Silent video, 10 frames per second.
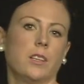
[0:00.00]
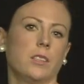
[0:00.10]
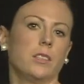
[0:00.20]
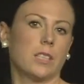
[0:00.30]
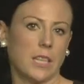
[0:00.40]

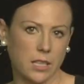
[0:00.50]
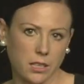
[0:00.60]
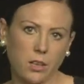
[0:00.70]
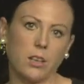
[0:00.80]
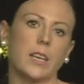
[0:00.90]
you
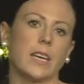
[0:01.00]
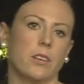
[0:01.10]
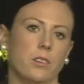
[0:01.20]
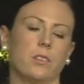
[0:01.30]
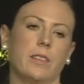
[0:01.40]
cannot
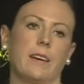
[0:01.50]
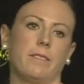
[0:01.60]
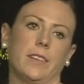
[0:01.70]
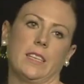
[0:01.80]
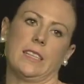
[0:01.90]
ignore that
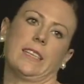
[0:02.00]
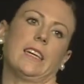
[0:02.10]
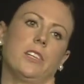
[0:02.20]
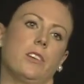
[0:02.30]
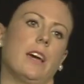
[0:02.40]
feeling
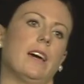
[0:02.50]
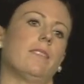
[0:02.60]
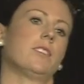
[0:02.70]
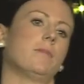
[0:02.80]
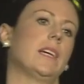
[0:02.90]
and you
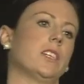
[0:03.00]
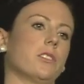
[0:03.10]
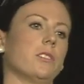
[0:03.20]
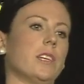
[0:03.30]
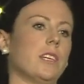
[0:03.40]
have to make
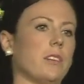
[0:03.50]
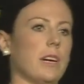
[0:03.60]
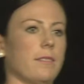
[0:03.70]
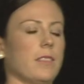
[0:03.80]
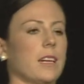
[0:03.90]
sure that you
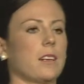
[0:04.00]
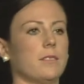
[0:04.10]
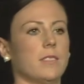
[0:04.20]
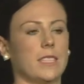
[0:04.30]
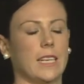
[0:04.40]
have that
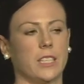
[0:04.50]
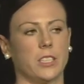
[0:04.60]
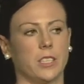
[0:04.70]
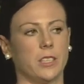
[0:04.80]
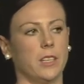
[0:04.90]

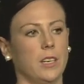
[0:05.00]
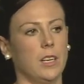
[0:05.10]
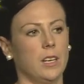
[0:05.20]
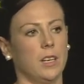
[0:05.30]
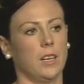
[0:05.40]
conversation.
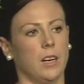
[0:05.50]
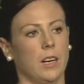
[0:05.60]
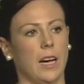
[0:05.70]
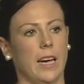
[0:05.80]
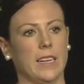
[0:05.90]

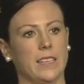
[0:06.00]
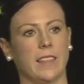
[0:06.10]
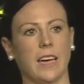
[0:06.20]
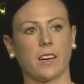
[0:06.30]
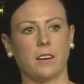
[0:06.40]
And
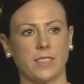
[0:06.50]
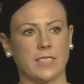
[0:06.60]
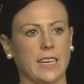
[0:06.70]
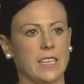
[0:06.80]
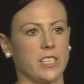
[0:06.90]
that
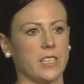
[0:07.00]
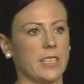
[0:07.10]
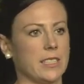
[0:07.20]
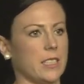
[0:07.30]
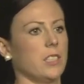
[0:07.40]
conversation
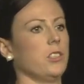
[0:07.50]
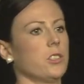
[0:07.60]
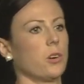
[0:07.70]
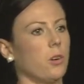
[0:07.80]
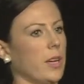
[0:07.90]
isn't you
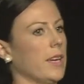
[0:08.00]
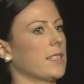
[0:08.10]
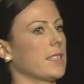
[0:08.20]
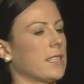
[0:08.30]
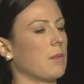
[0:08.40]
talking
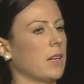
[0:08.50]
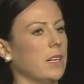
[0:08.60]
to someone